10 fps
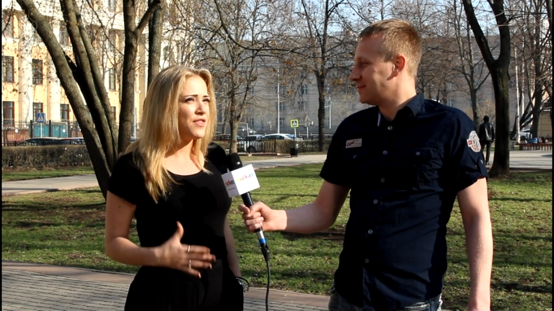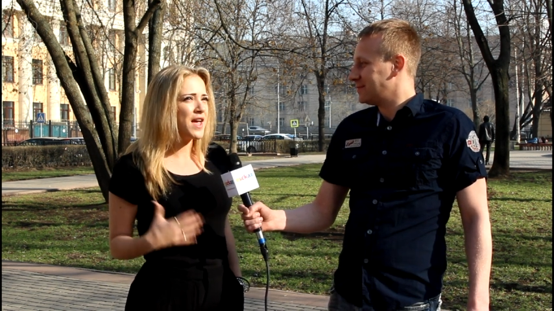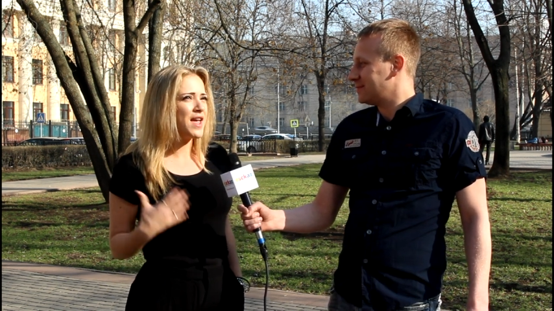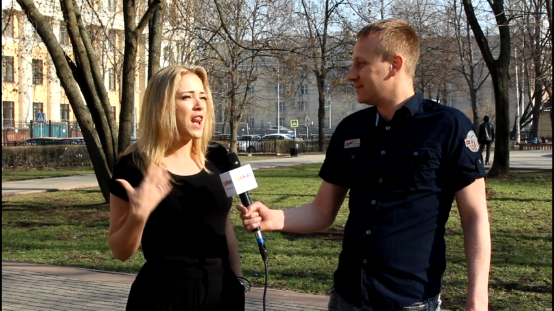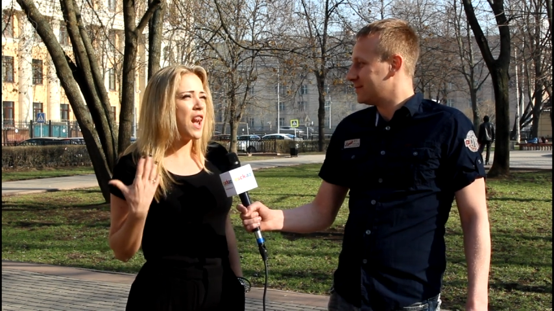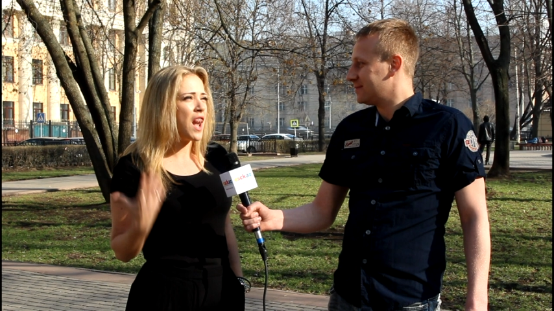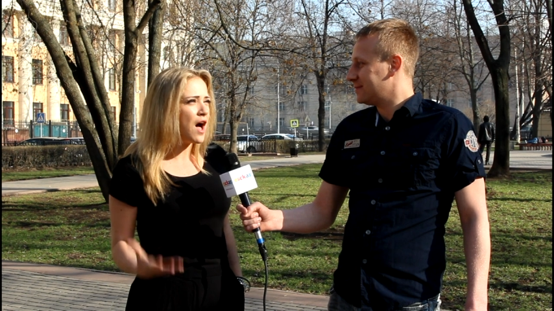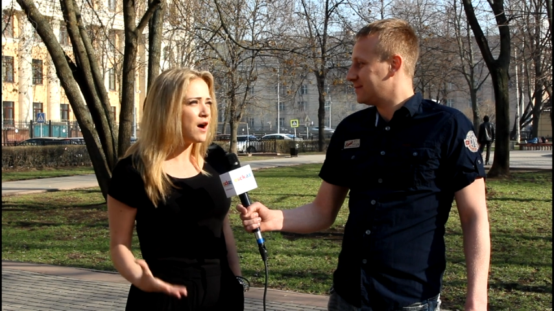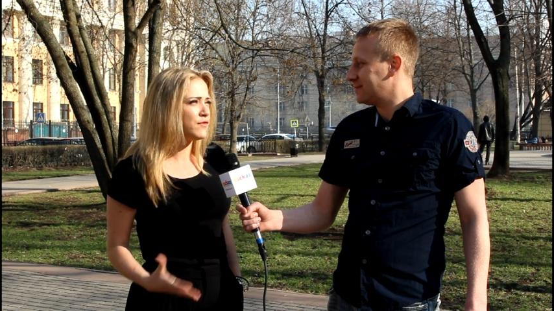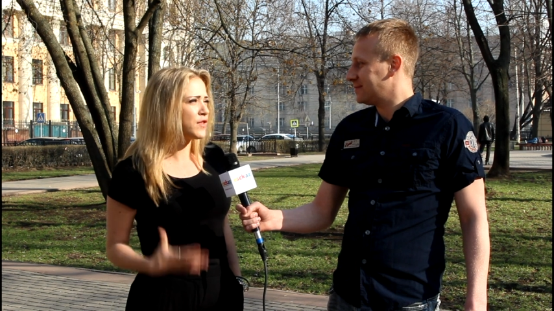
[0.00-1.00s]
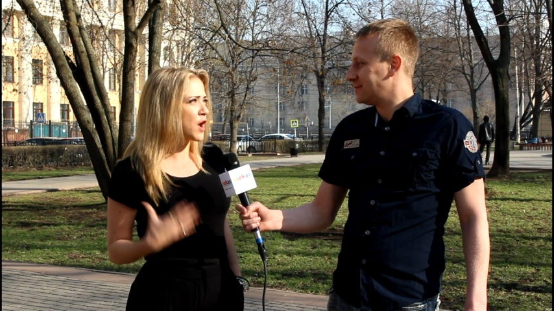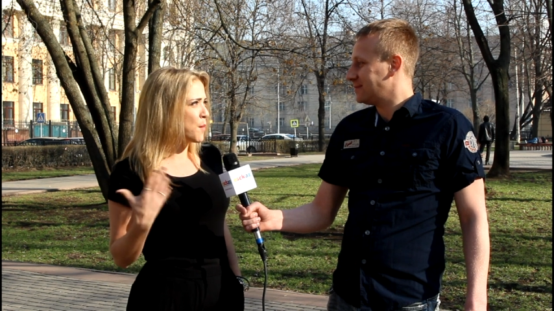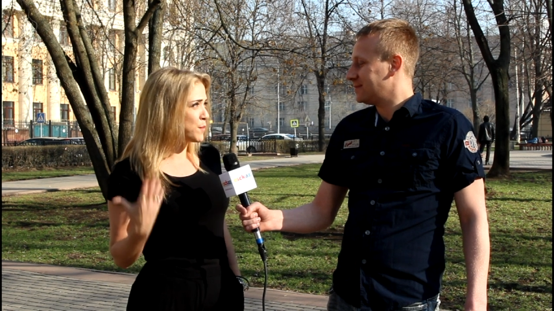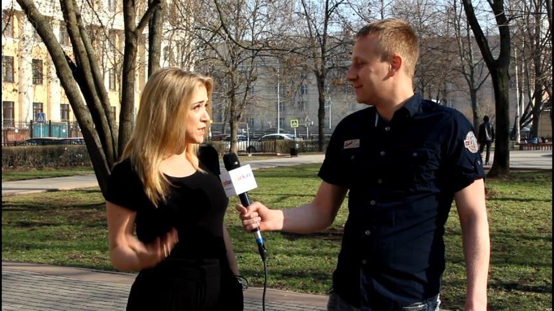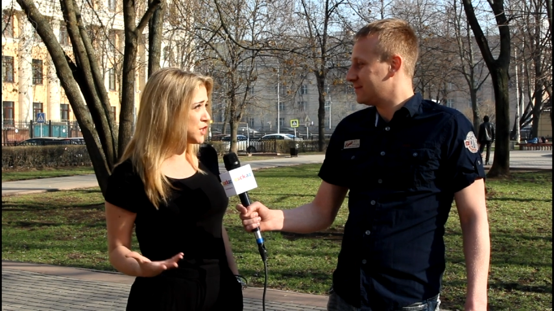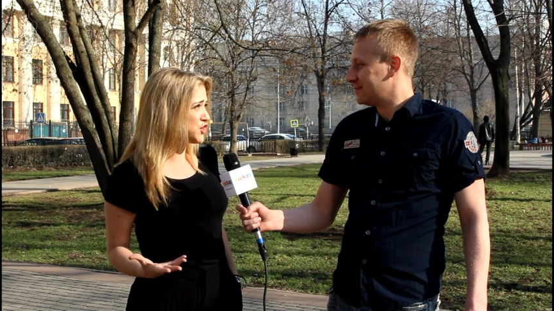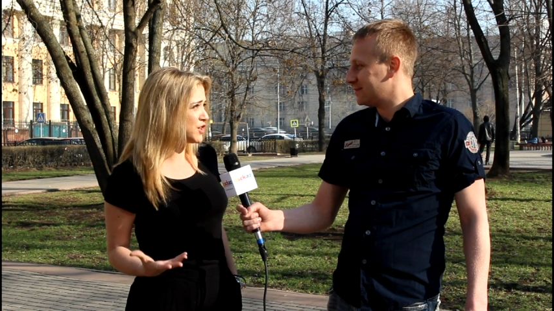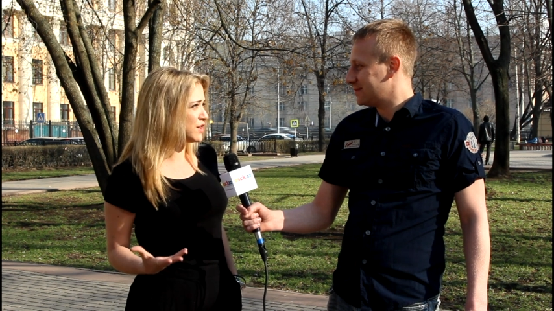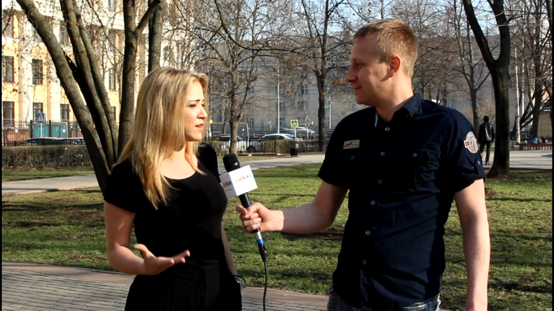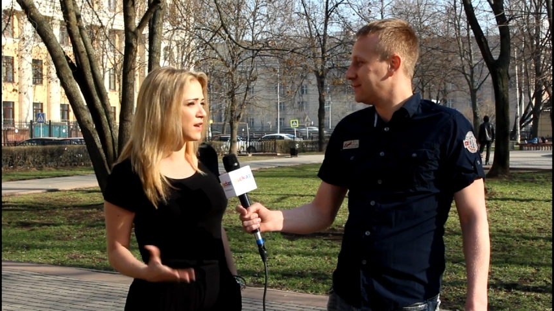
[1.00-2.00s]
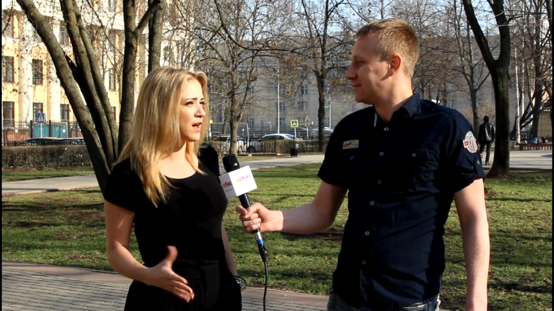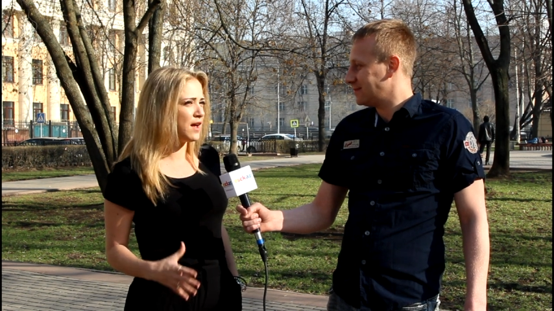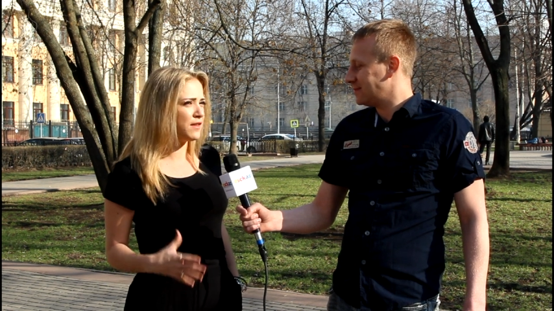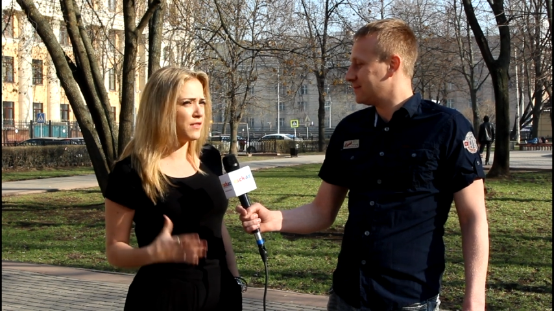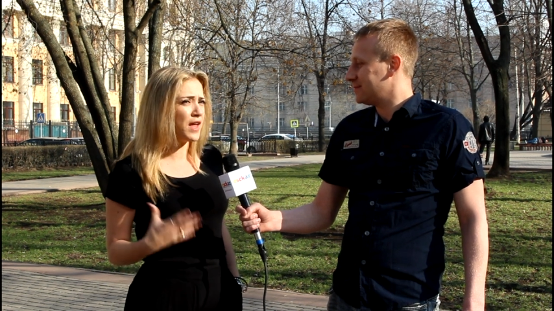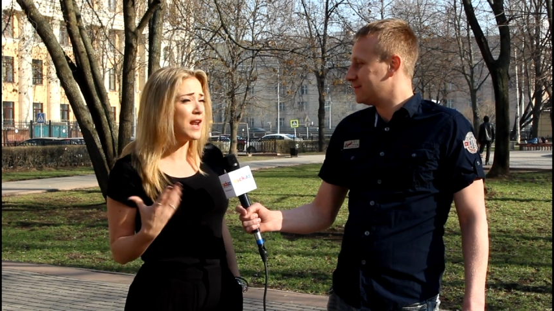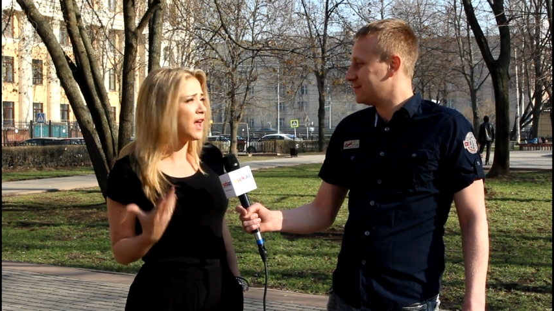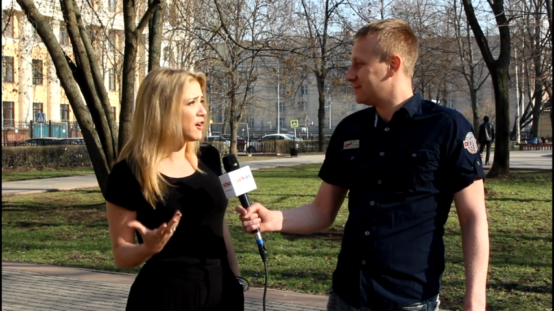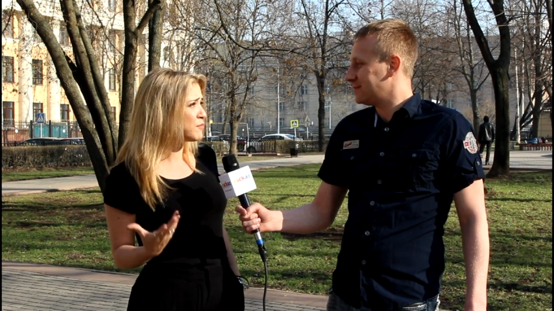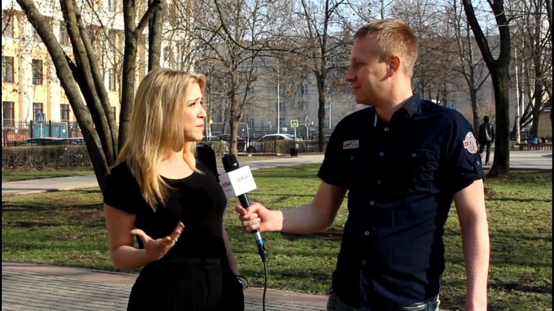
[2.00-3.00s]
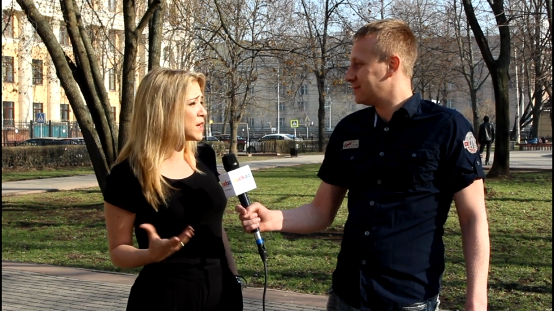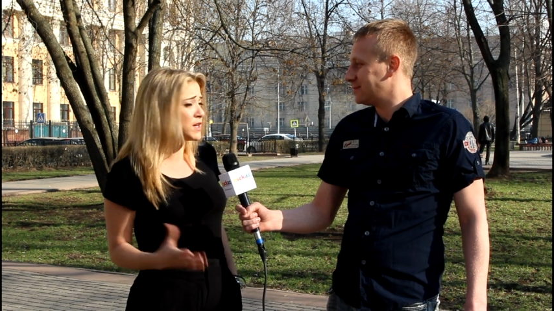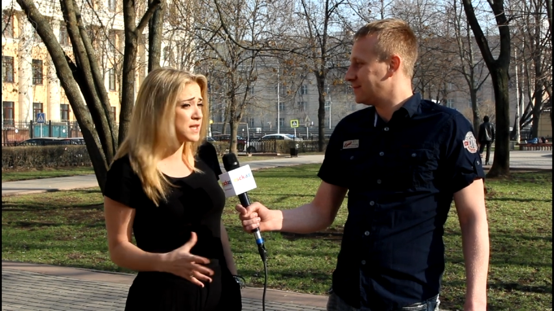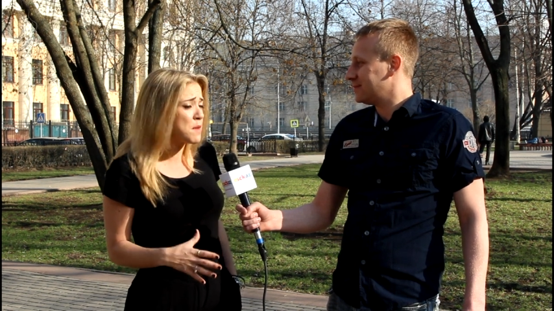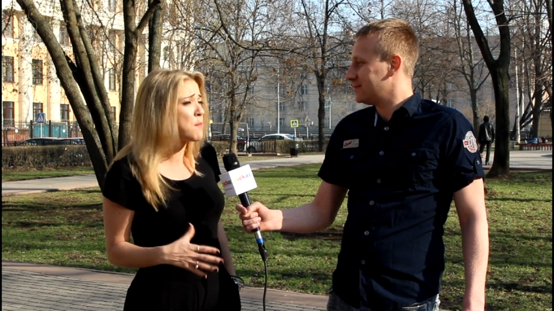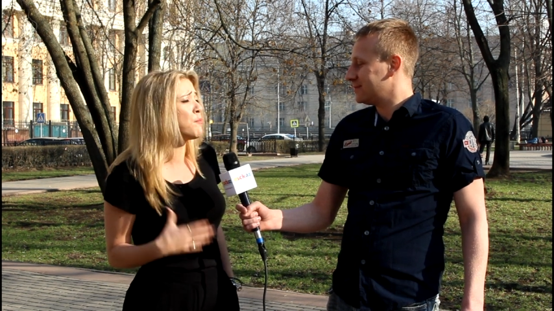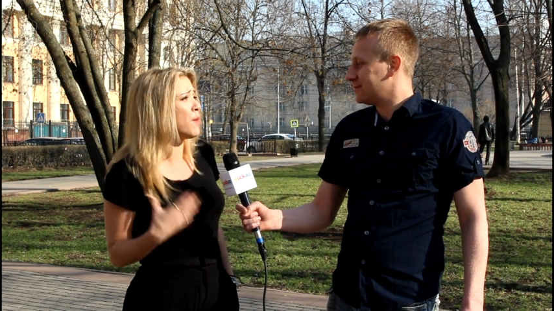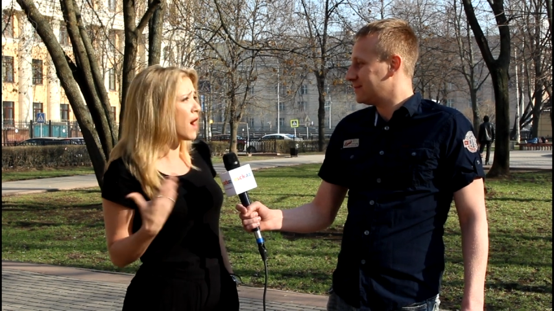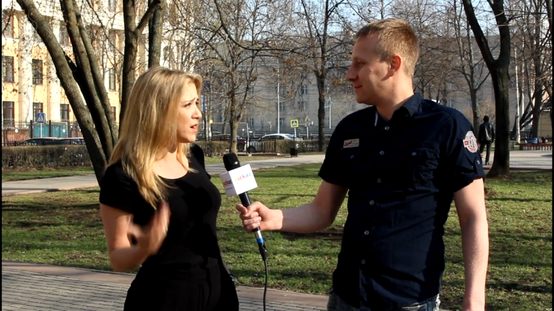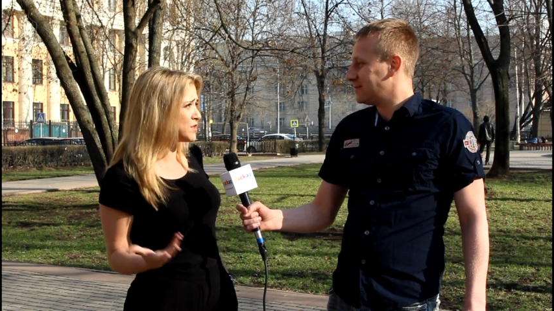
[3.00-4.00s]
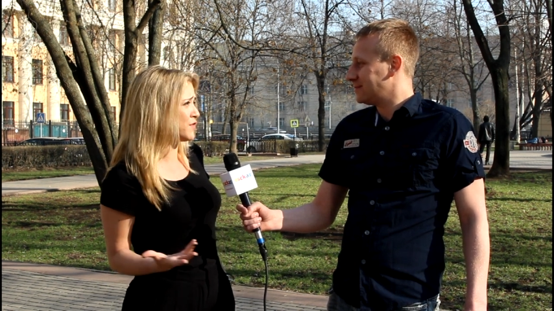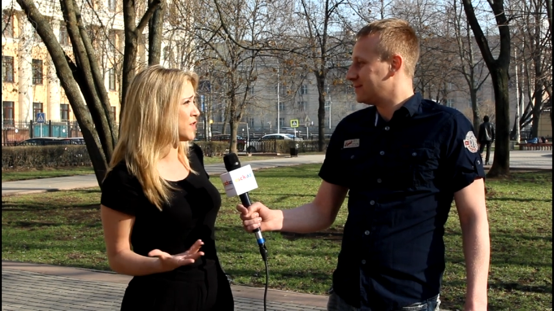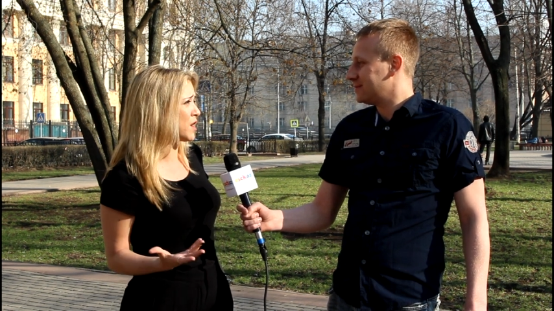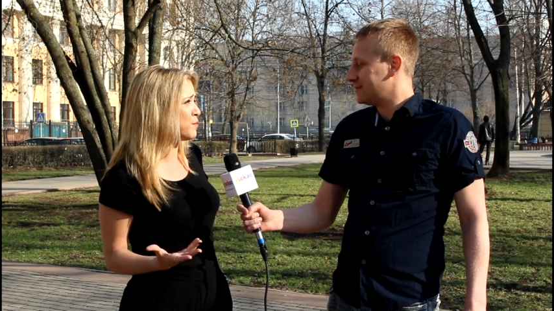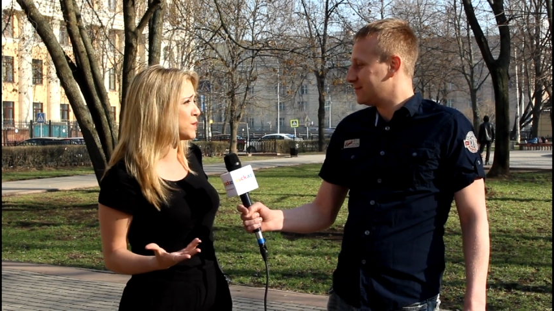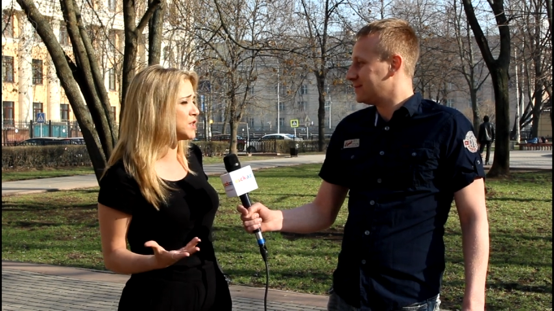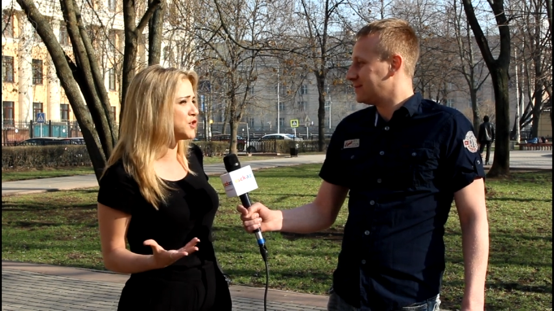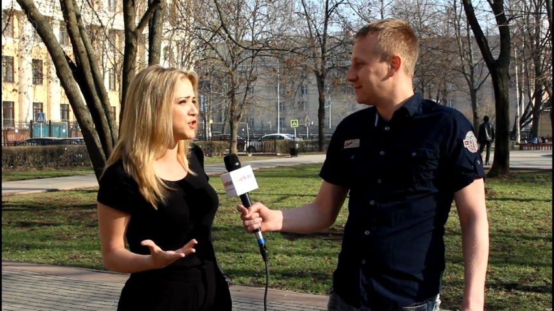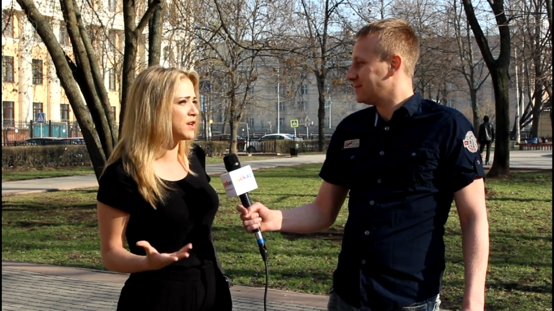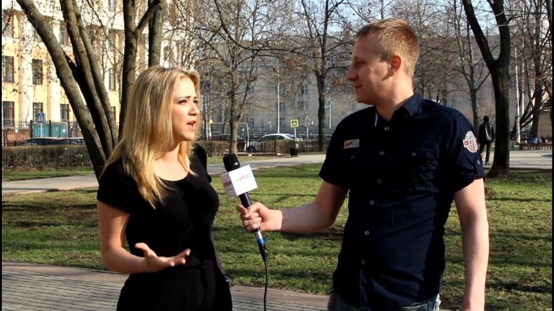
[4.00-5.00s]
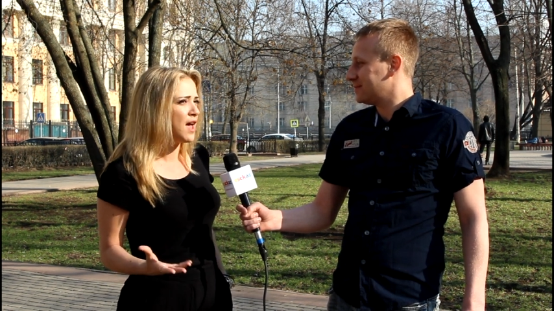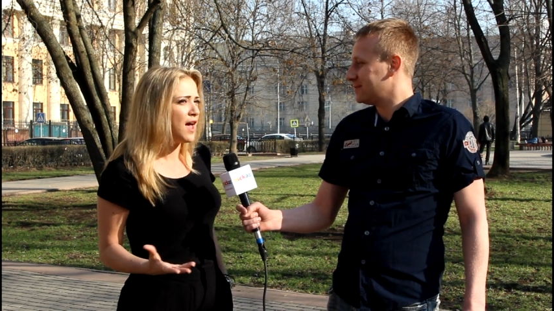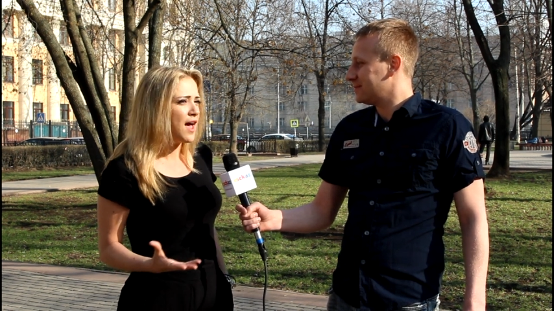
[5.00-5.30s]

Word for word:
Speaker 1: they love the competition and they love me because I'm a part of the competition